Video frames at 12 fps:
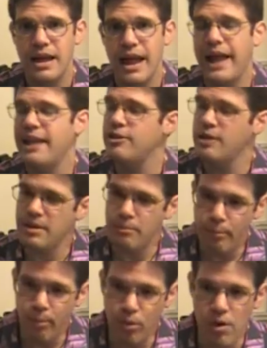and
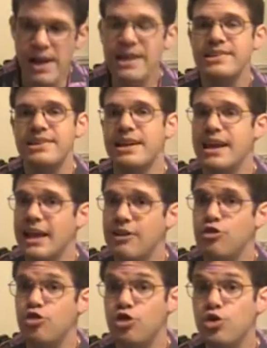embrace it
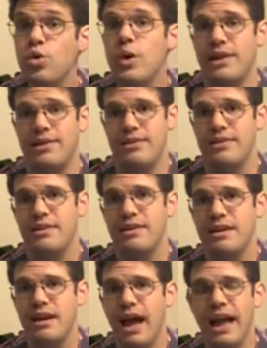and do it.
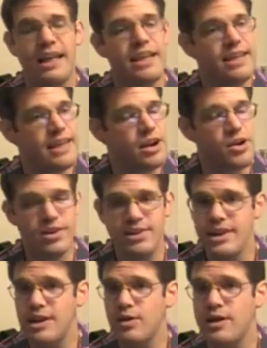I
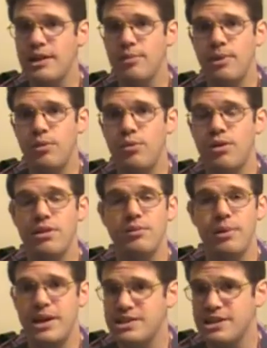guarantee you it'll be one of the
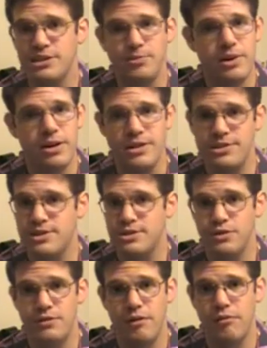best experiences
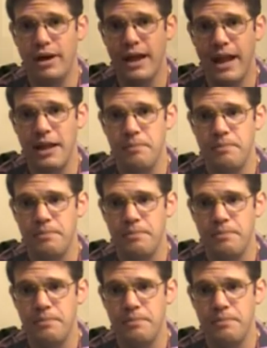you've ever had.